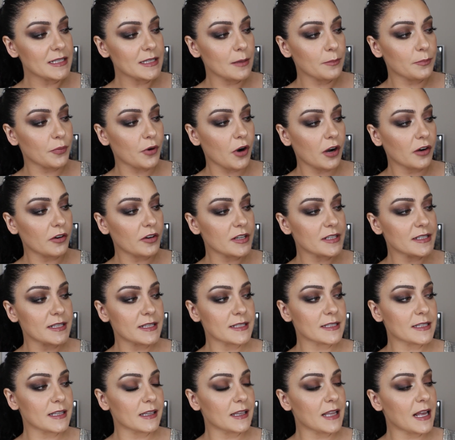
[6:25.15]
some progress
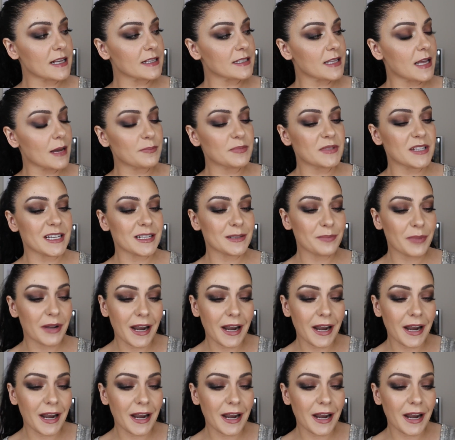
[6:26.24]
since the last update,